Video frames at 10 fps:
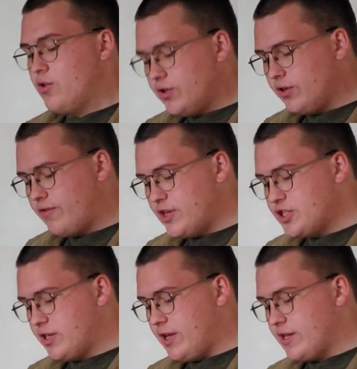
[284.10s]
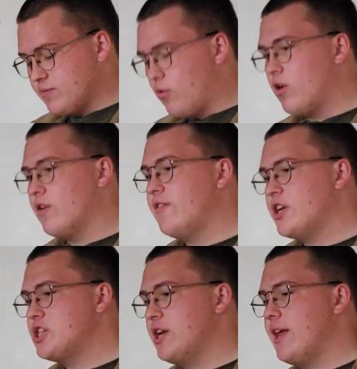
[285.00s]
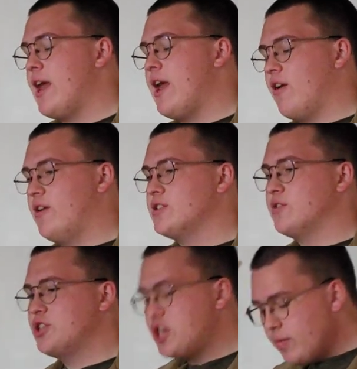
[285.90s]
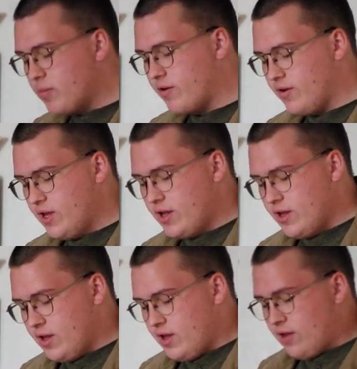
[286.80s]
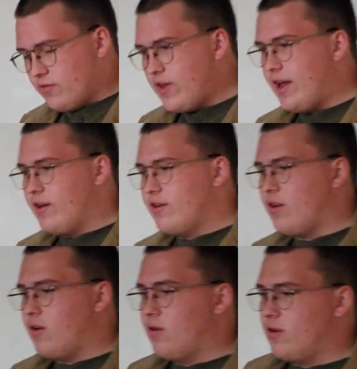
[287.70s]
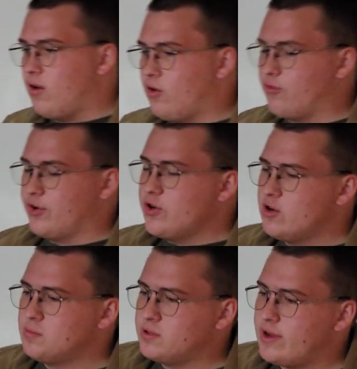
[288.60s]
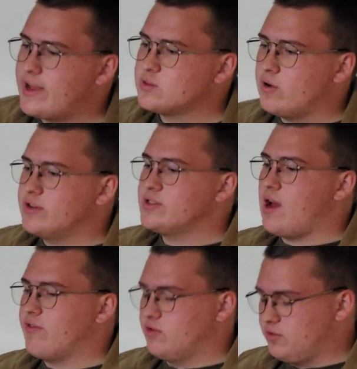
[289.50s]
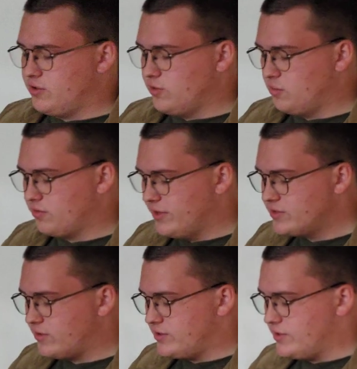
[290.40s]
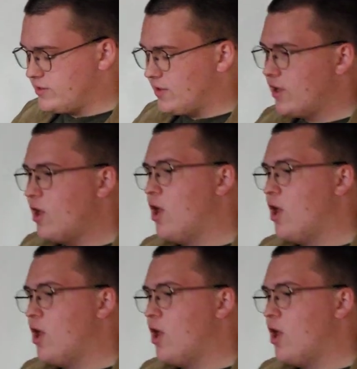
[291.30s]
Nuclear fission is more efficient and also cheaper than renewable as well as non-renewable resources.